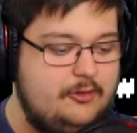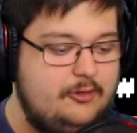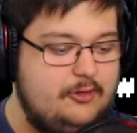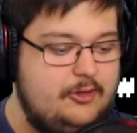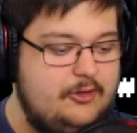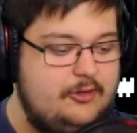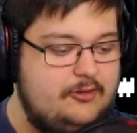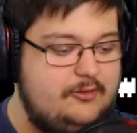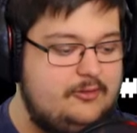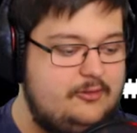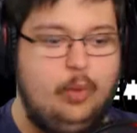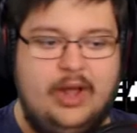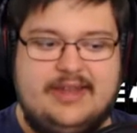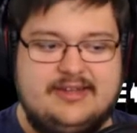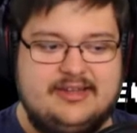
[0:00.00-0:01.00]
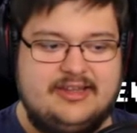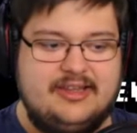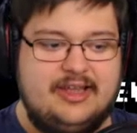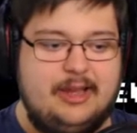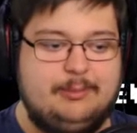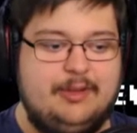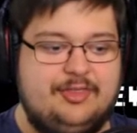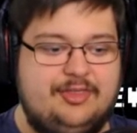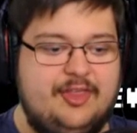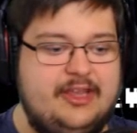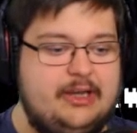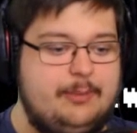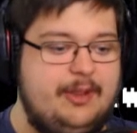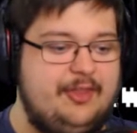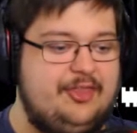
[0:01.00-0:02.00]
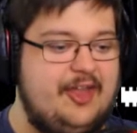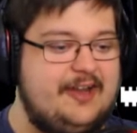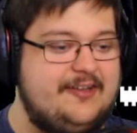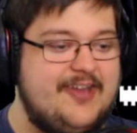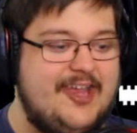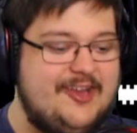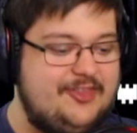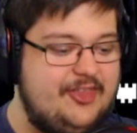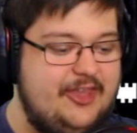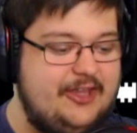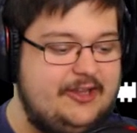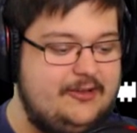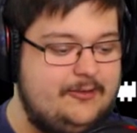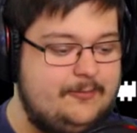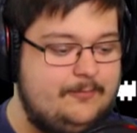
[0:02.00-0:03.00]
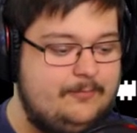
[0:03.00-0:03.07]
Huh? What? I'm not thinking about that date thing.